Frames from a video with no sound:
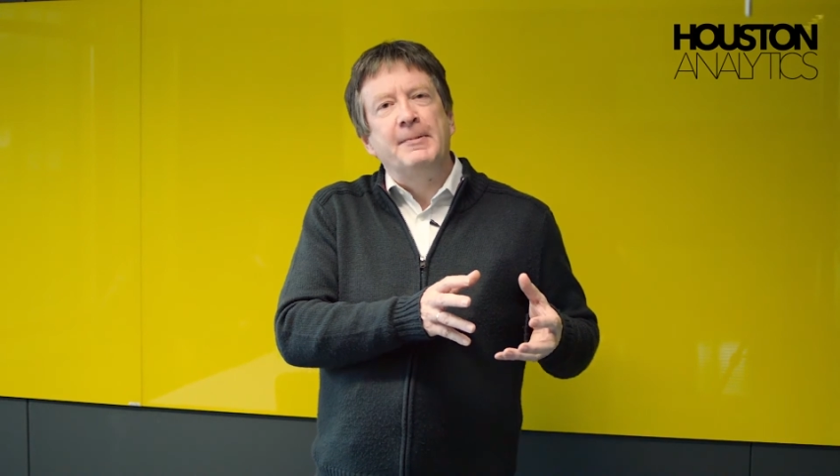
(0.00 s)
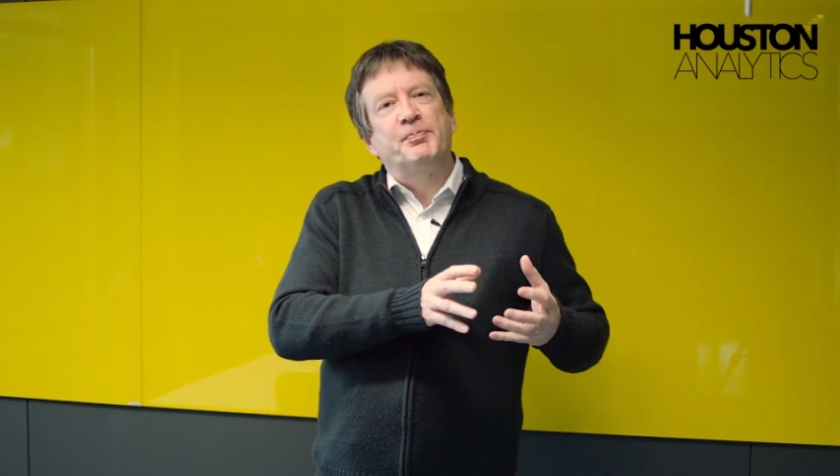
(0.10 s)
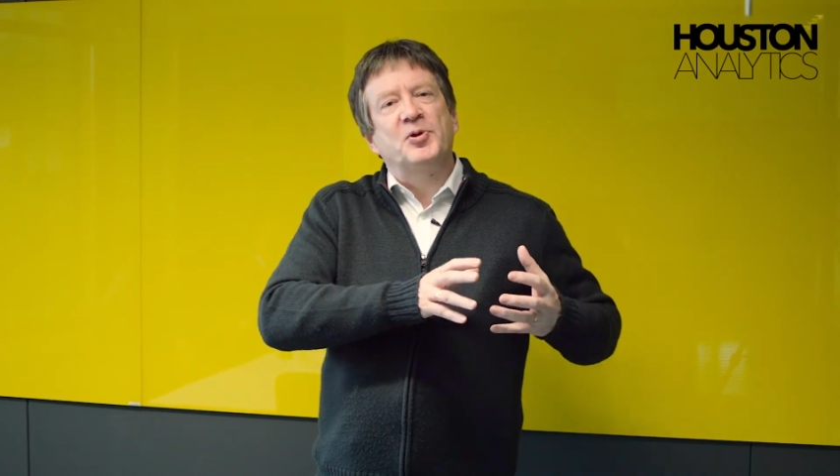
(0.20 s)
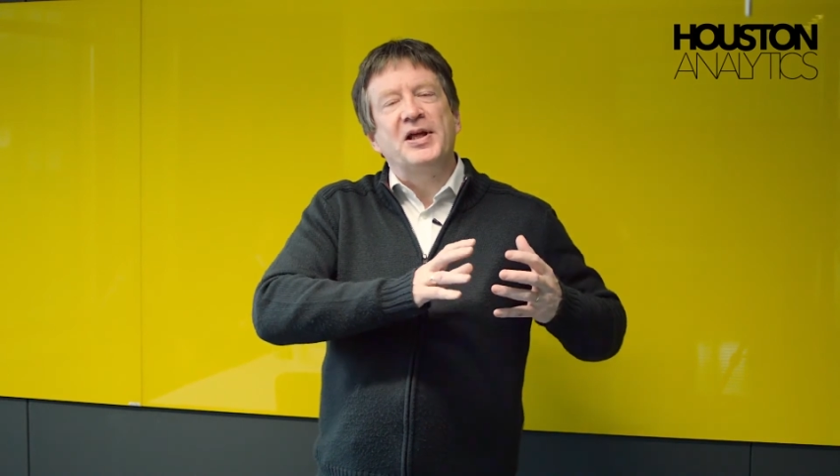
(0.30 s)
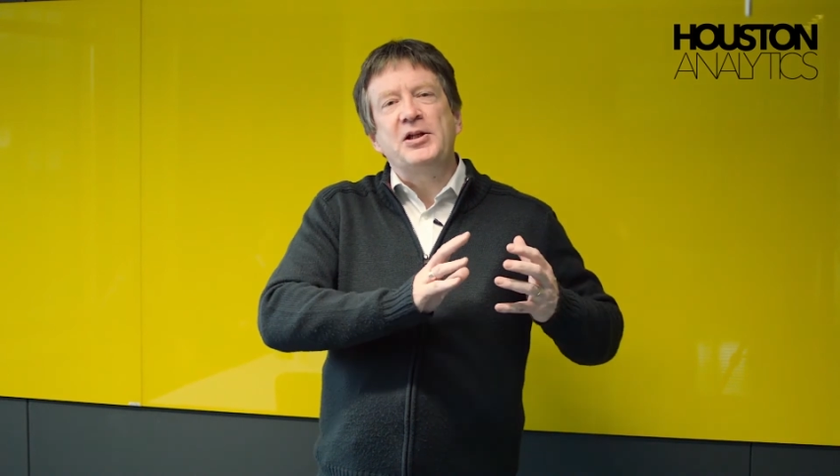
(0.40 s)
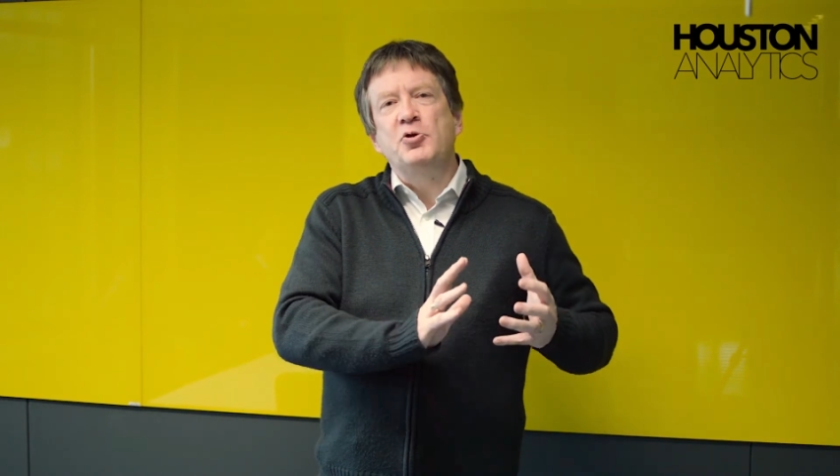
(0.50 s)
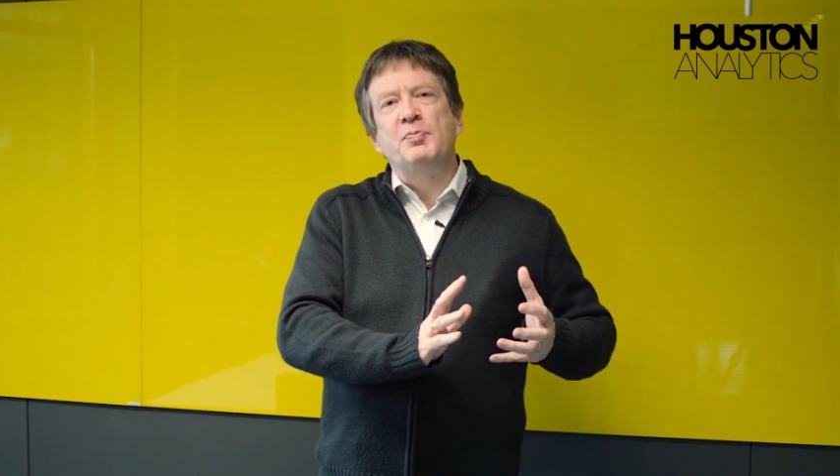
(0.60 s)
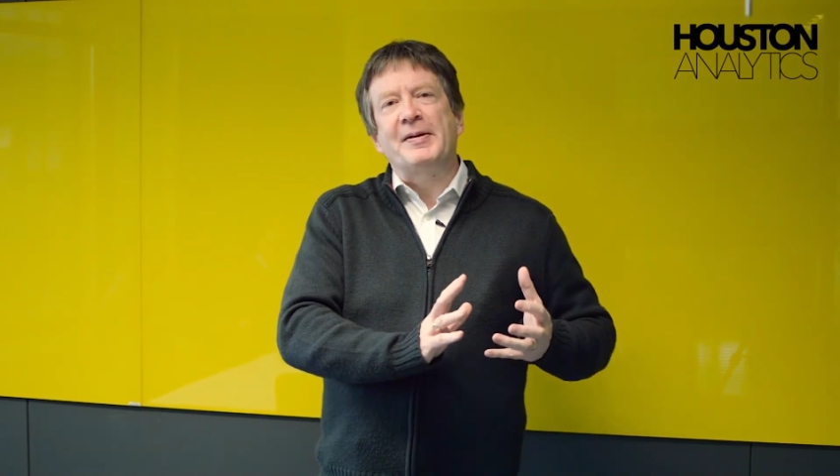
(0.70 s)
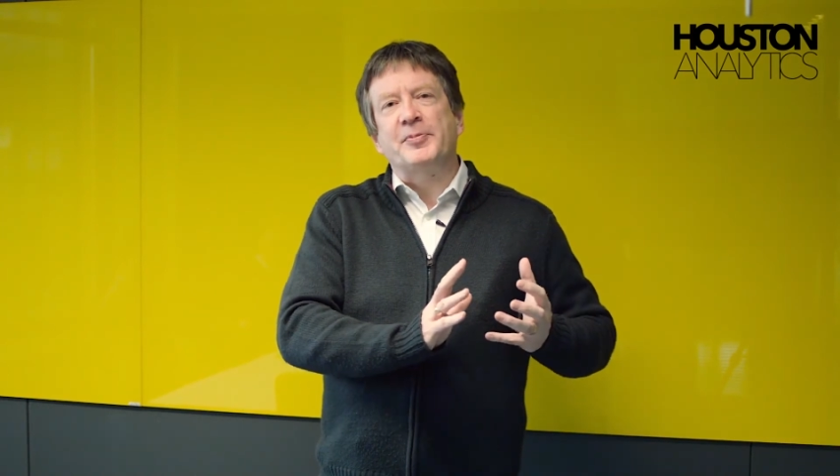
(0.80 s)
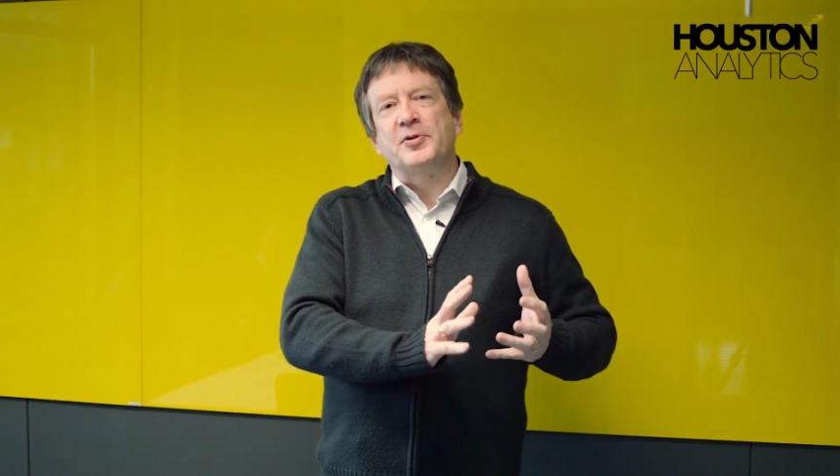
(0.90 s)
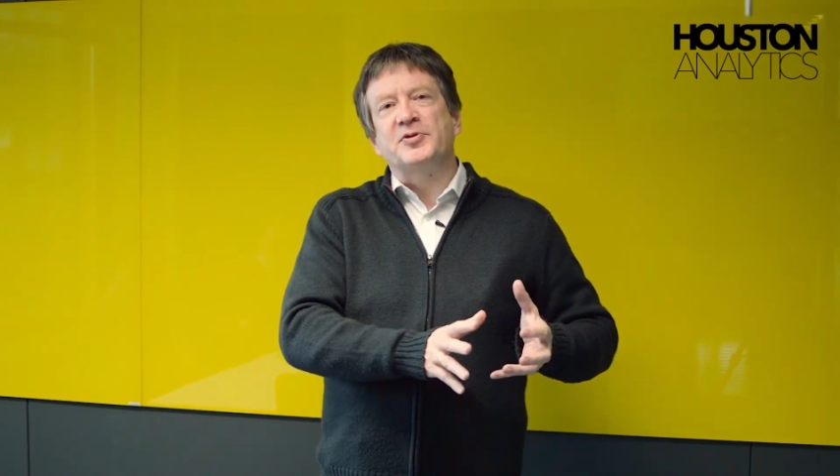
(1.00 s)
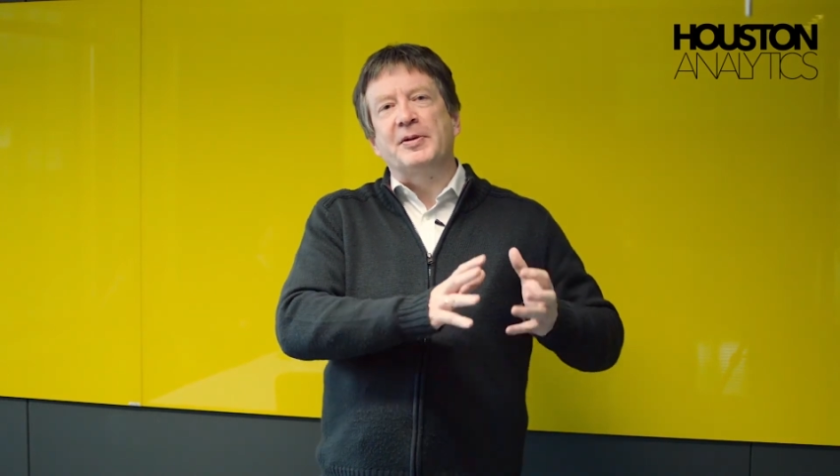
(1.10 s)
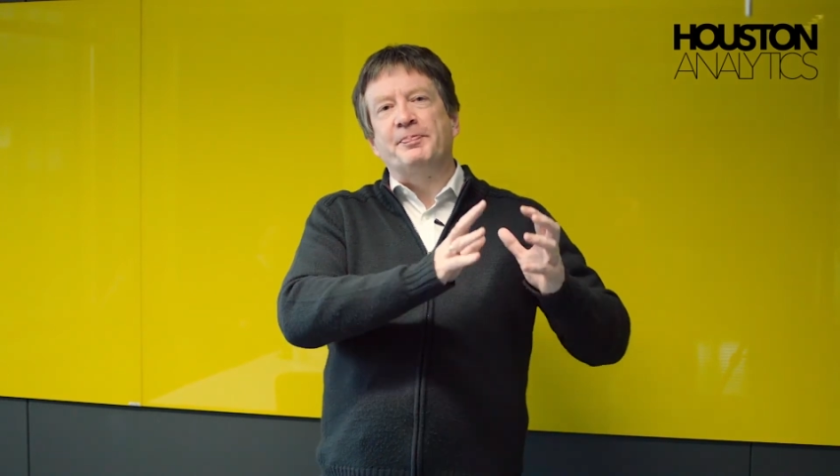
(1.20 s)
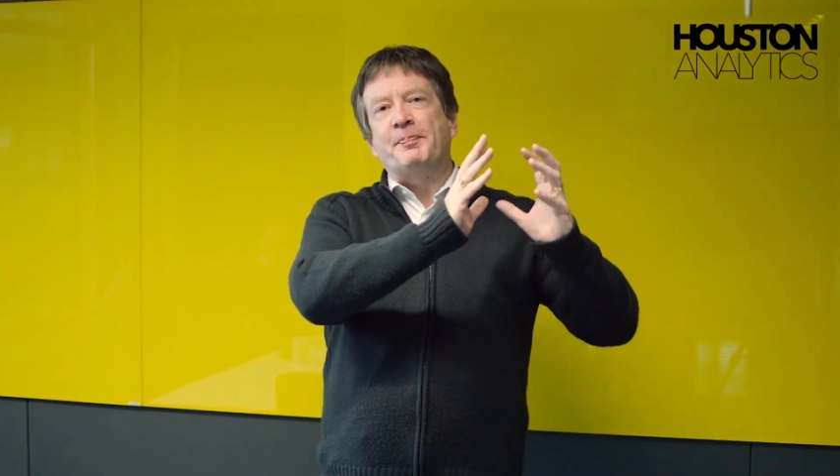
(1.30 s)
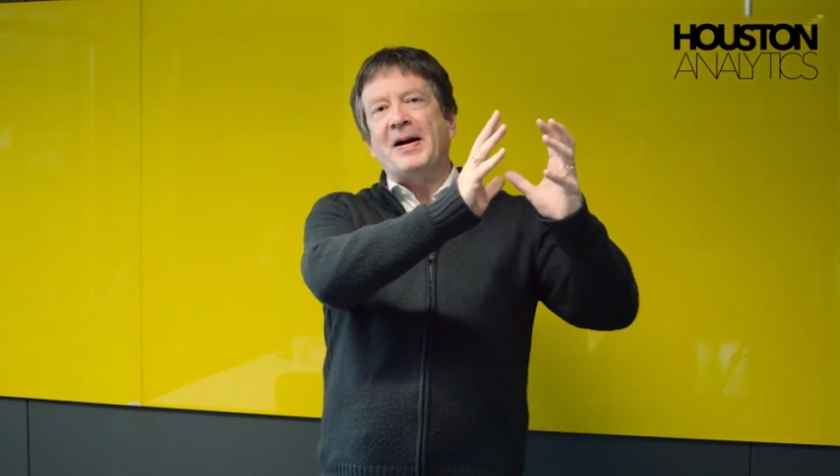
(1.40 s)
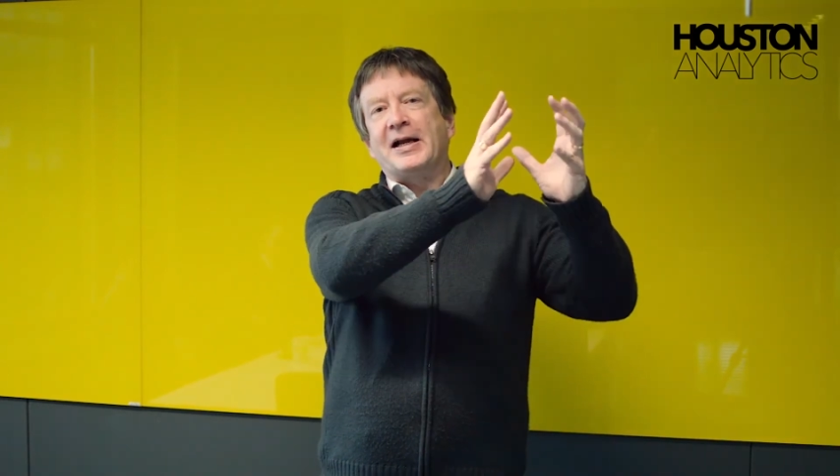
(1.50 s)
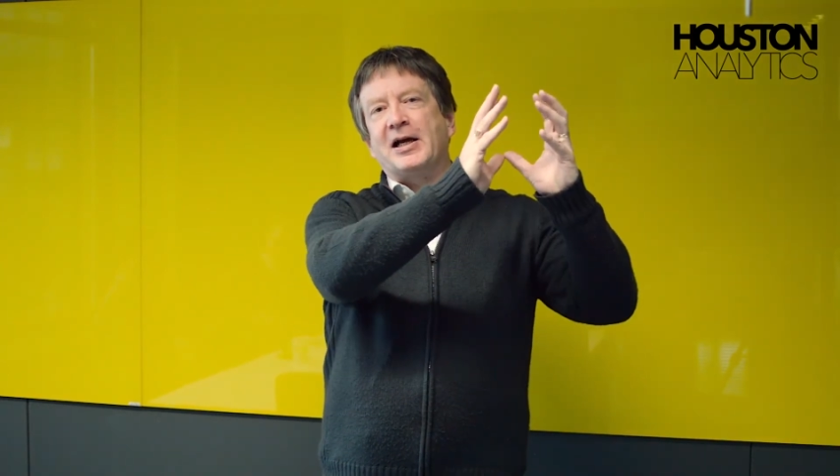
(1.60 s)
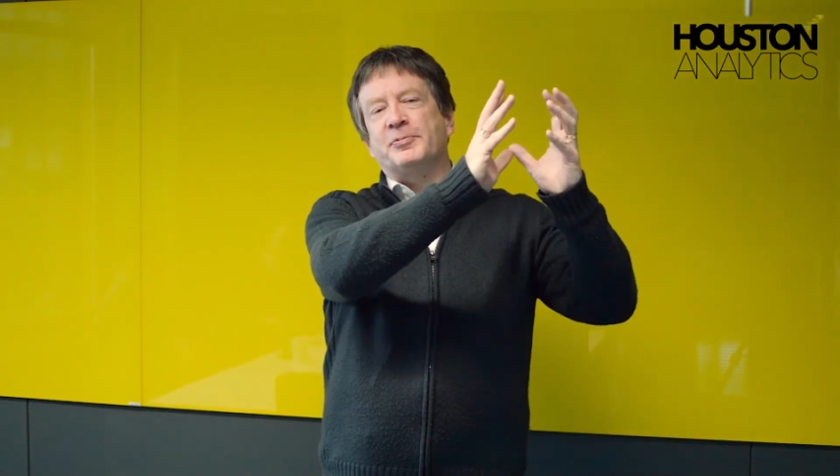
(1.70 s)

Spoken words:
but then you map those back